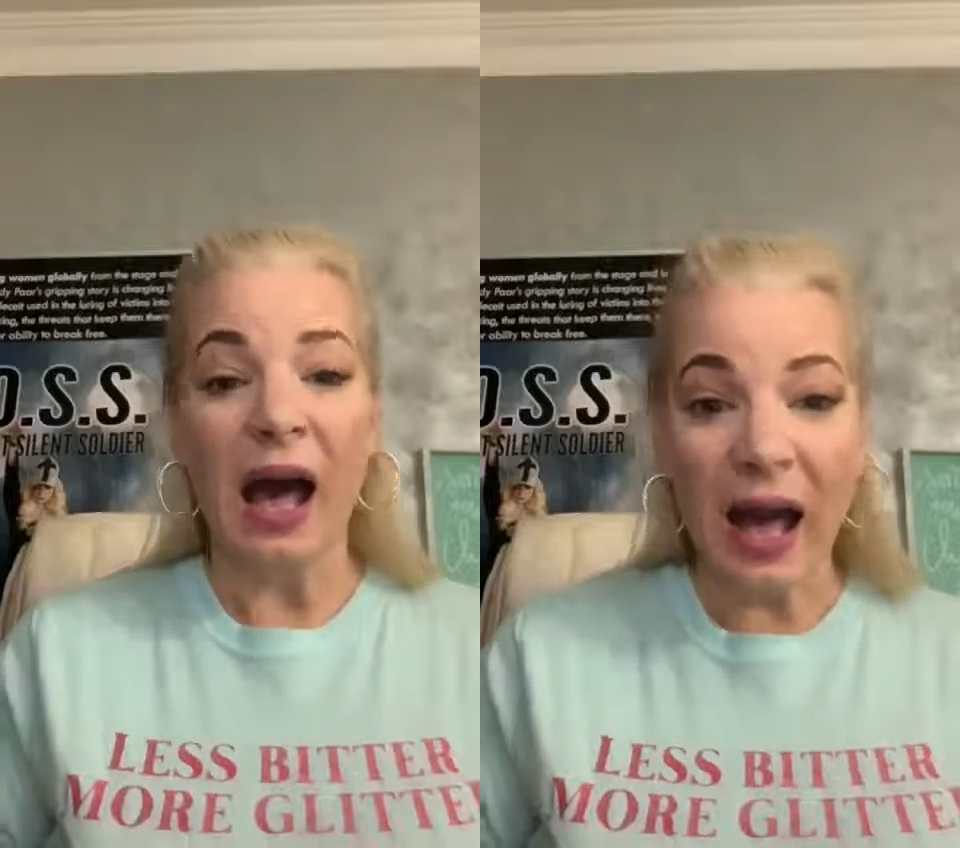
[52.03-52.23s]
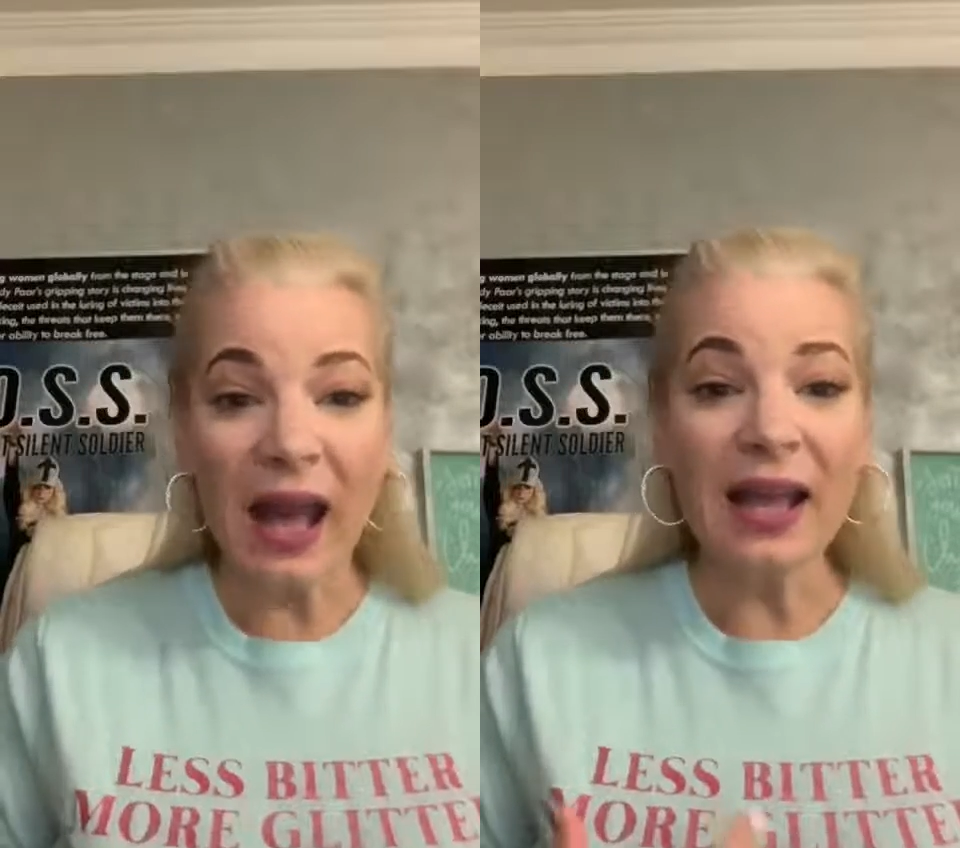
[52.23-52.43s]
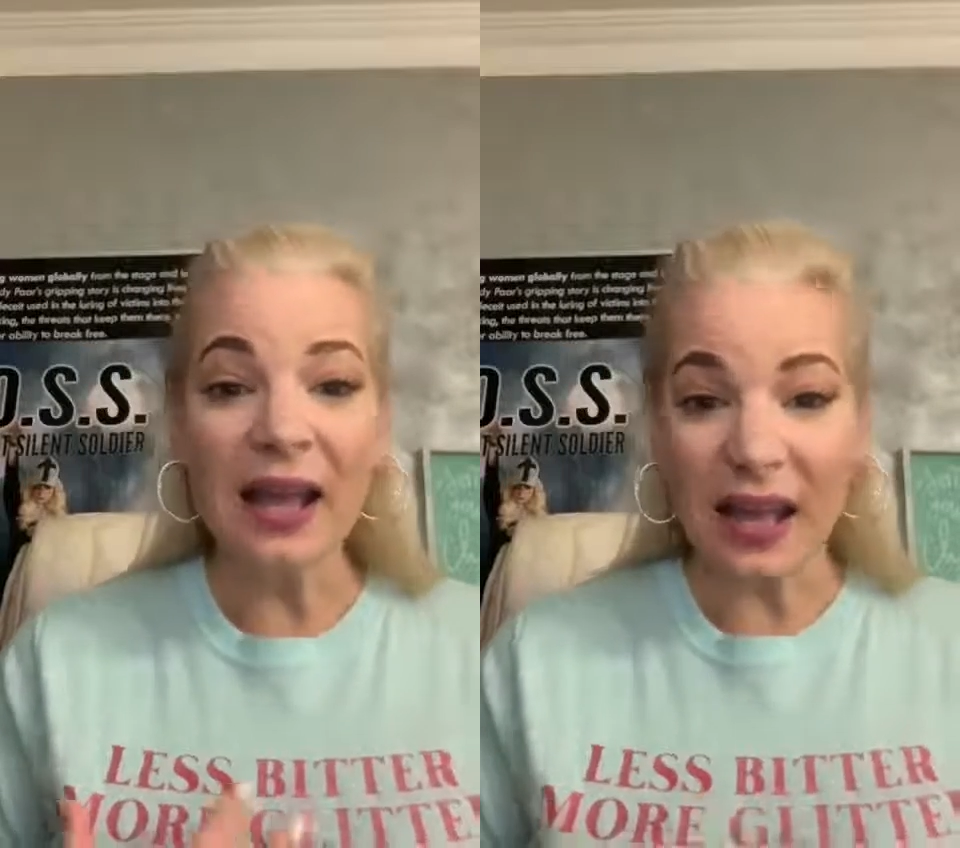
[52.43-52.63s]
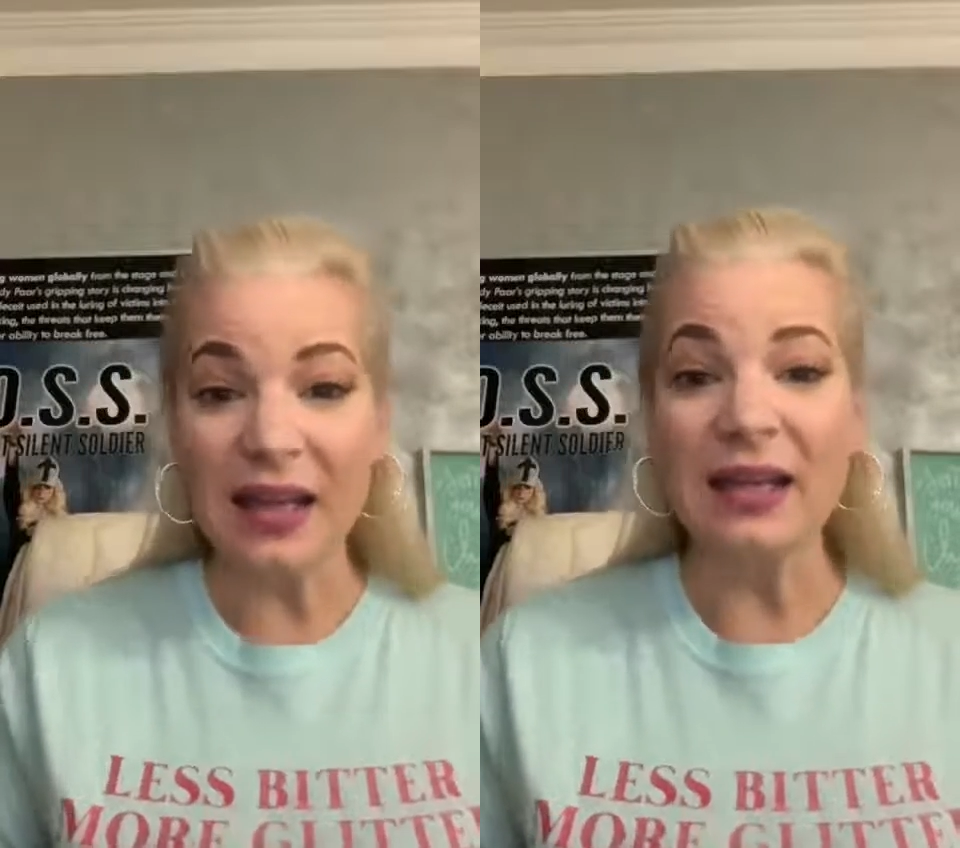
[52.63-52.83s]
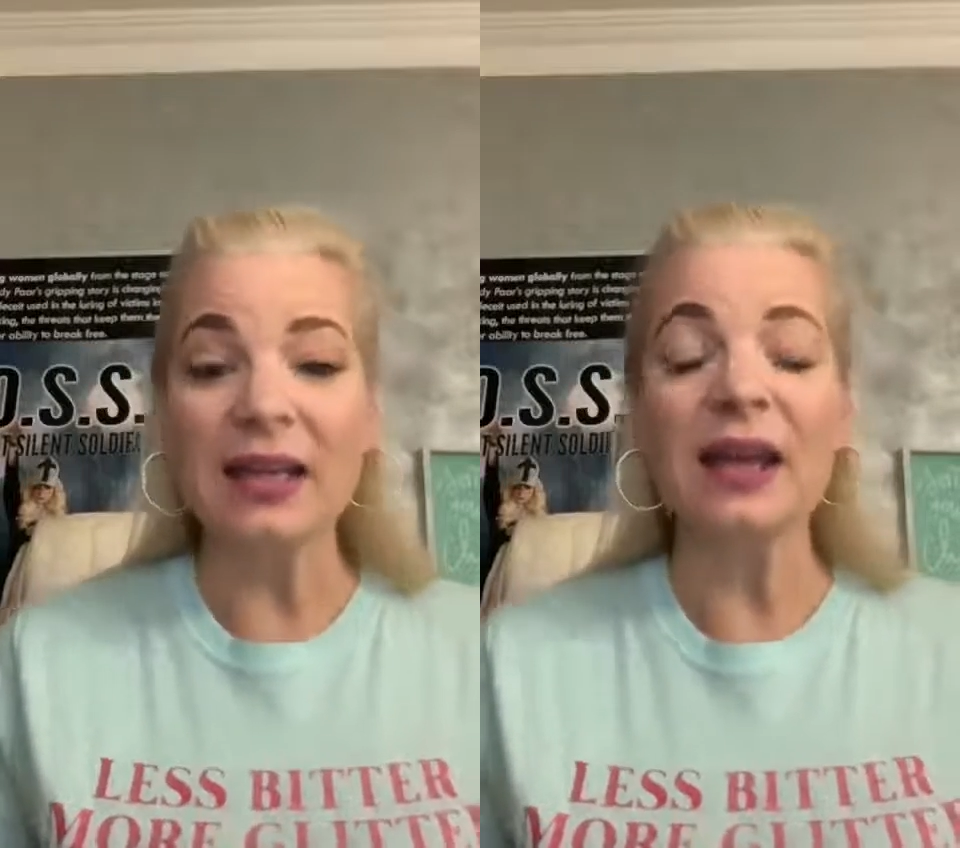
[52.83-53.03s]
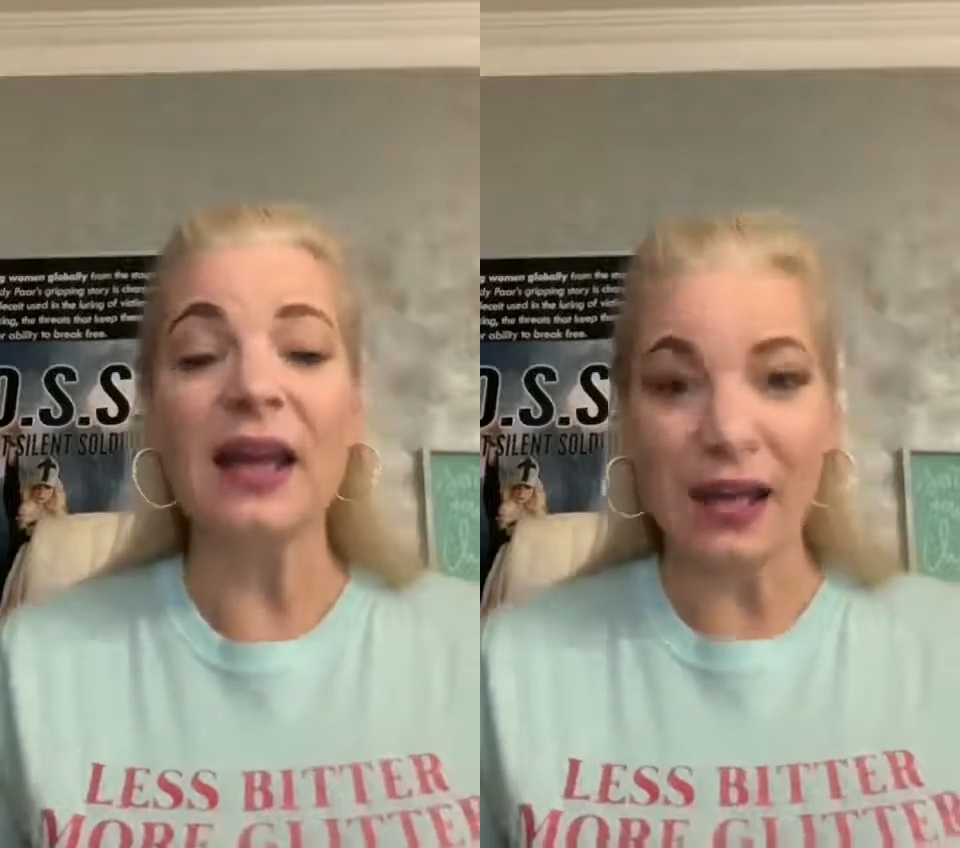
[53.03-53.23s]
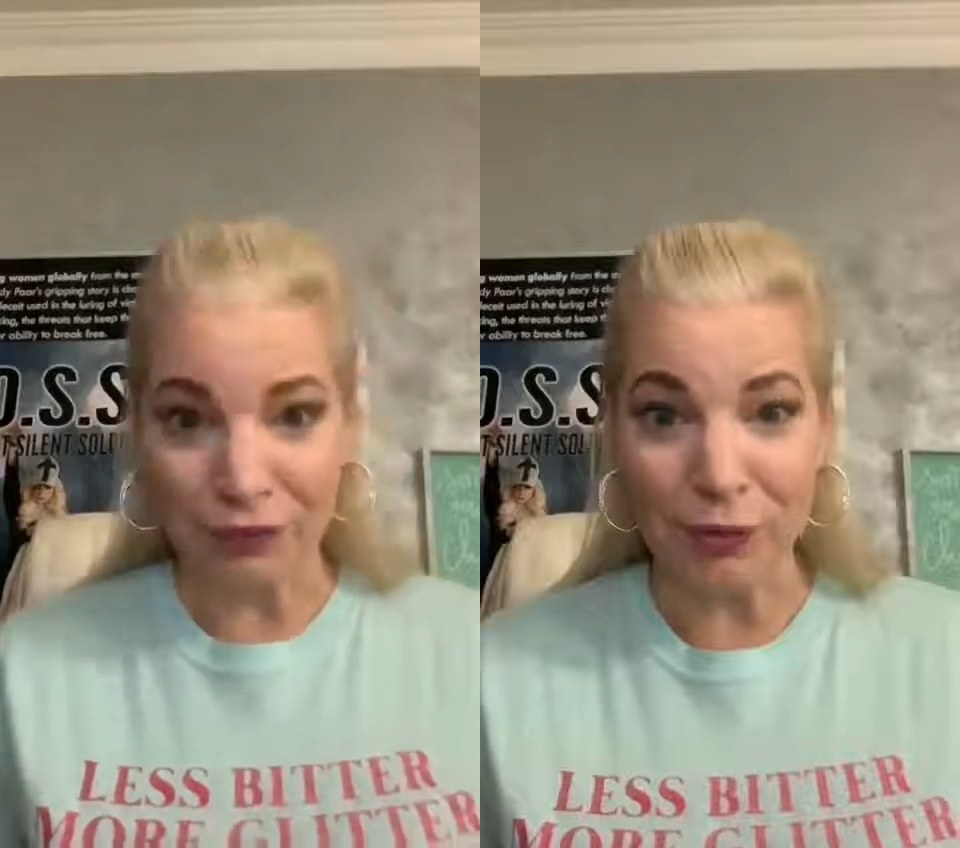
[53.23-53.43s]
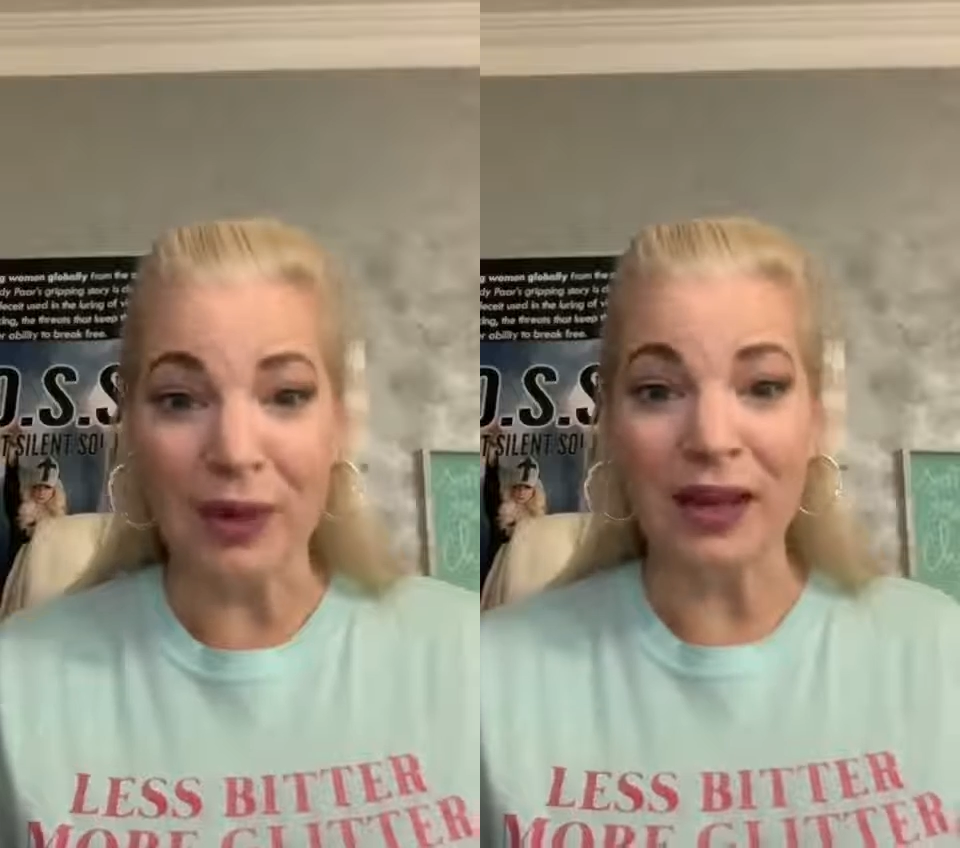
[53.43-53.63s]
I hated
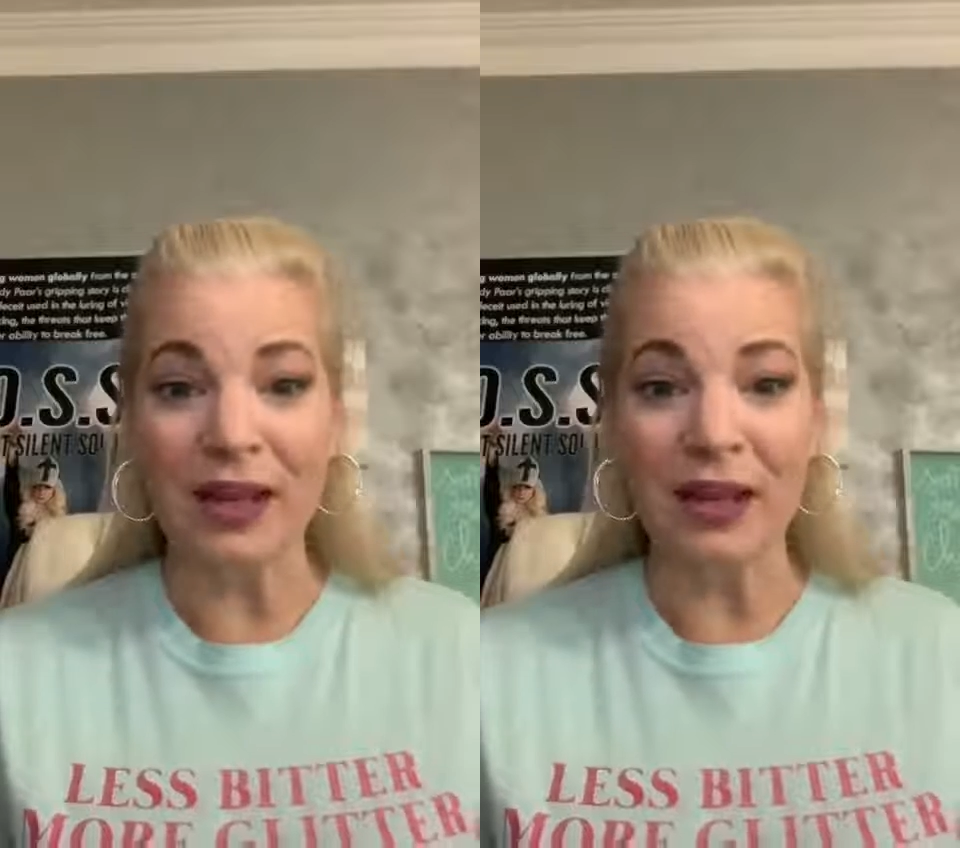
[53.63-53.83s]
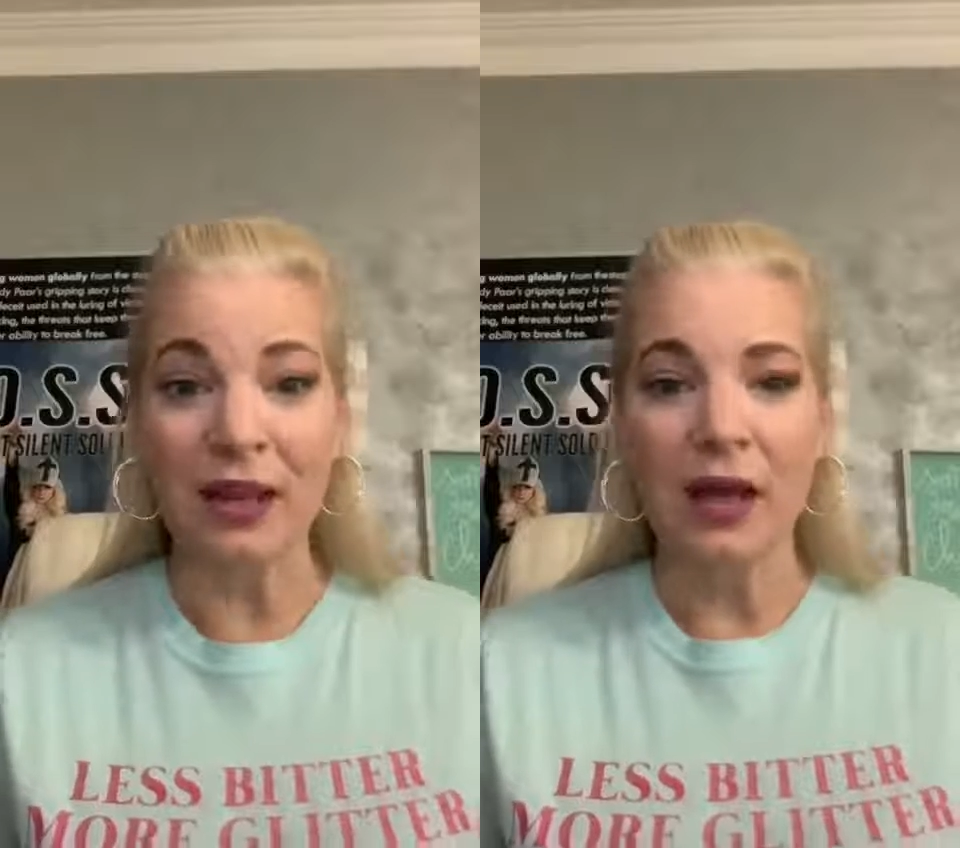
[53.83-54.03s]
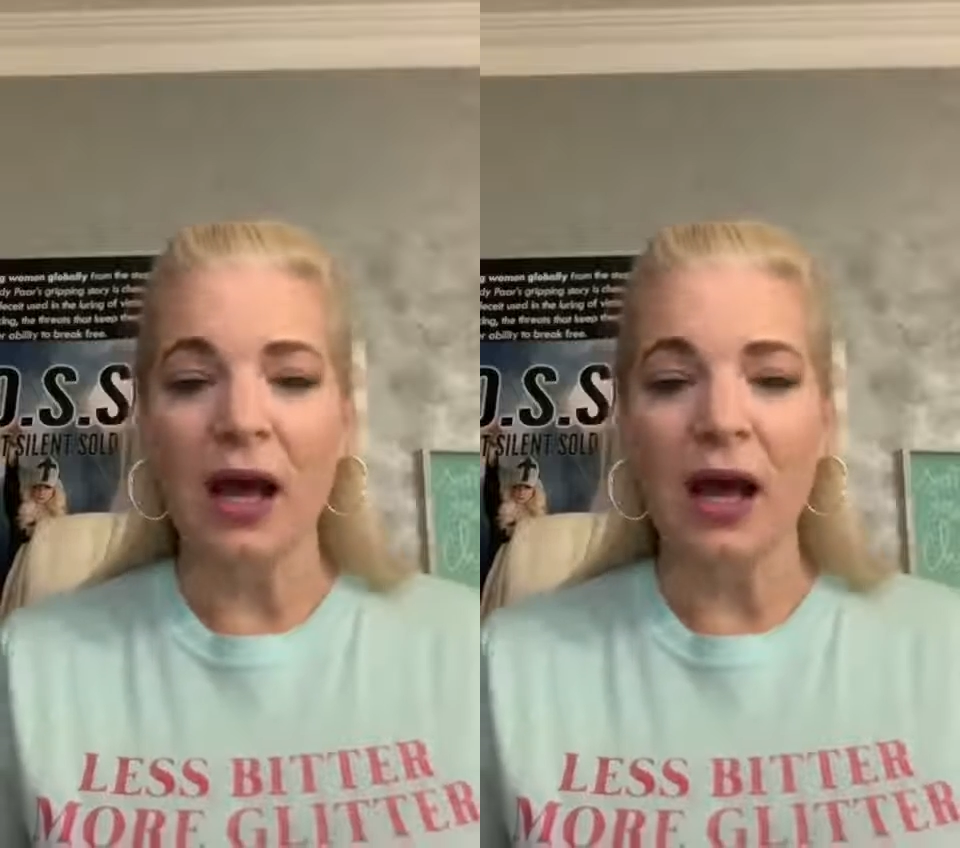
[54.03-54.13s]
everybody.